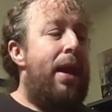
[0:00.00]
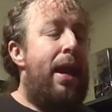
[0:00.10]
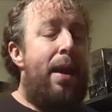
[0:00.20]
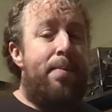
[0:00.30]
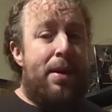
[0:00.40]

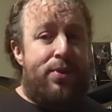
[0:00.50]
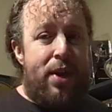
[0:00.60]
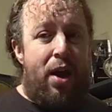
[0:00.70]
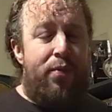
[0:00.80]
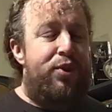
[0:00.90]
and
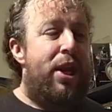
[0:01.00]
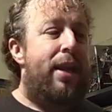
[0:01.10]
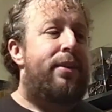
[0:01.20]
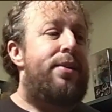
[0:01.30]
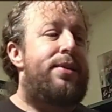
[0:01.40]
myself
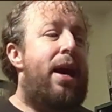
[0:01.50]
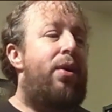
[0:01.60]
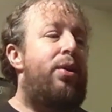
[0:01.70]
checked this out,